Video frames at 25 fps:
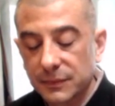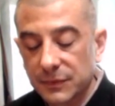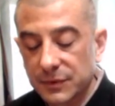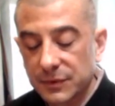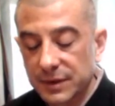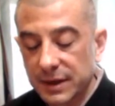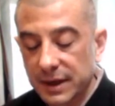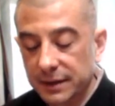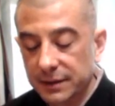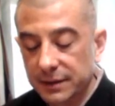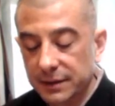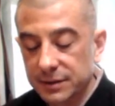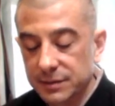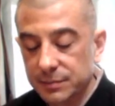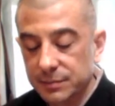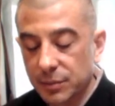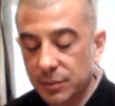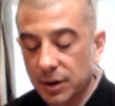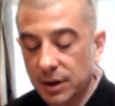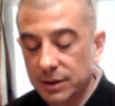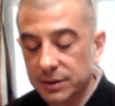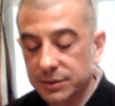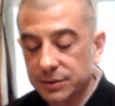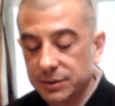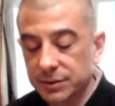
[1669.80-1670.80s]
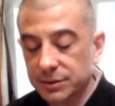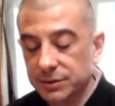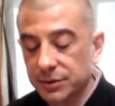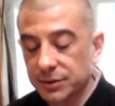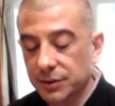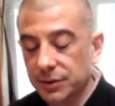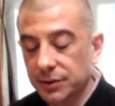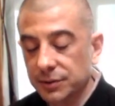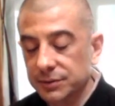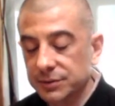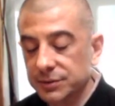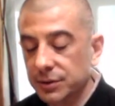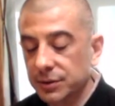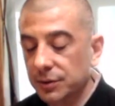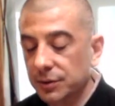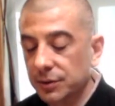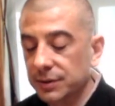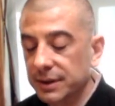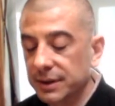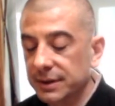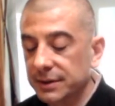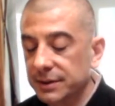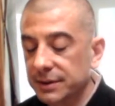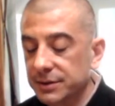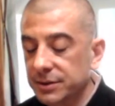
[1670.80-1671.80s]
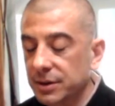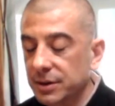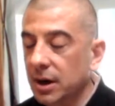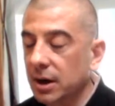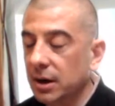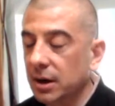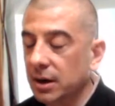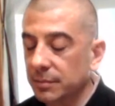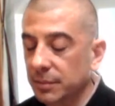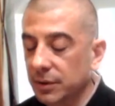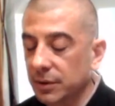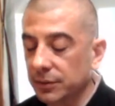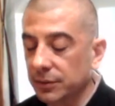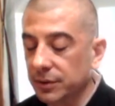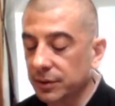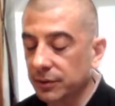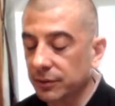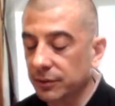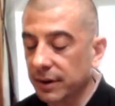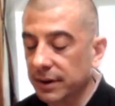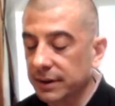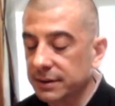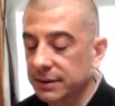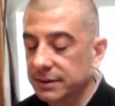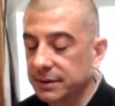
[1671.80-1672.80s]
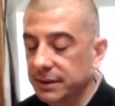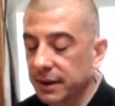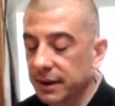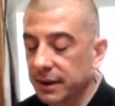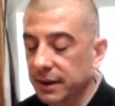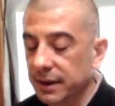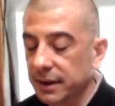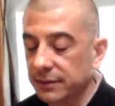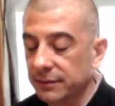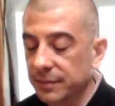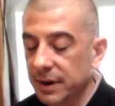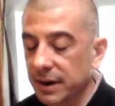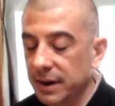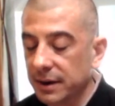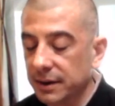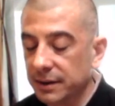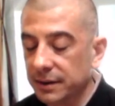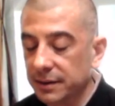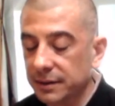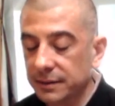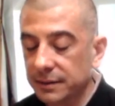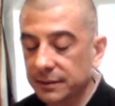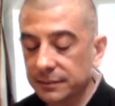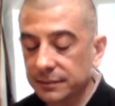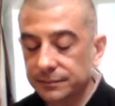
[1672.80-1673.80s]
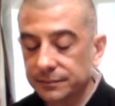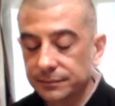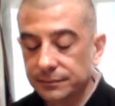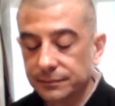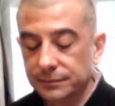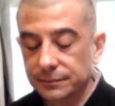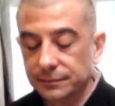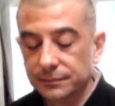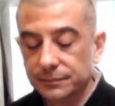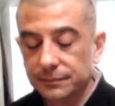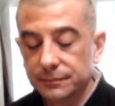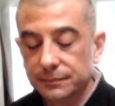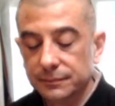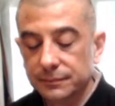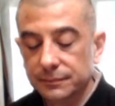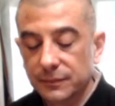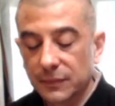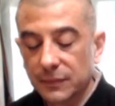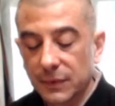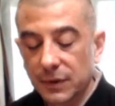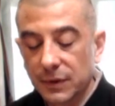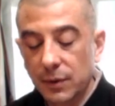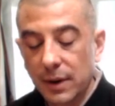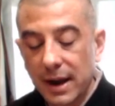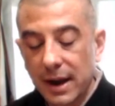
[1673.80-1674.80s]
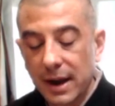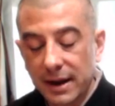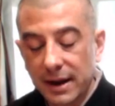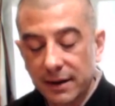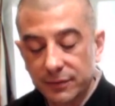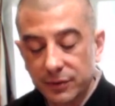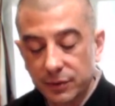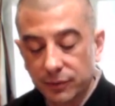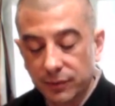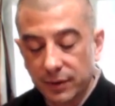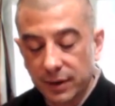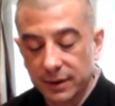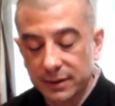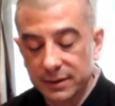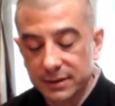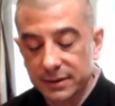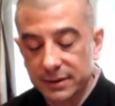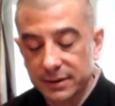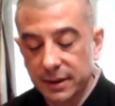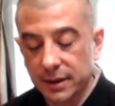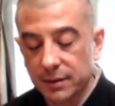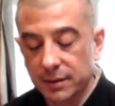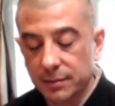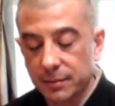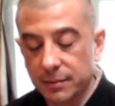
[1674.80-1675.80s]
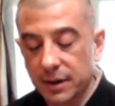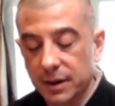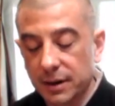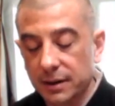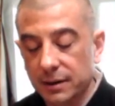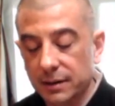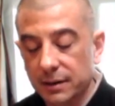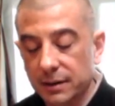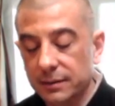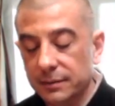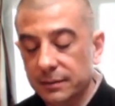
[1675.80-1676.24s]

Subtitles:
Take this posture so there is no need to talk about the right state of mind. You have the right state of mind.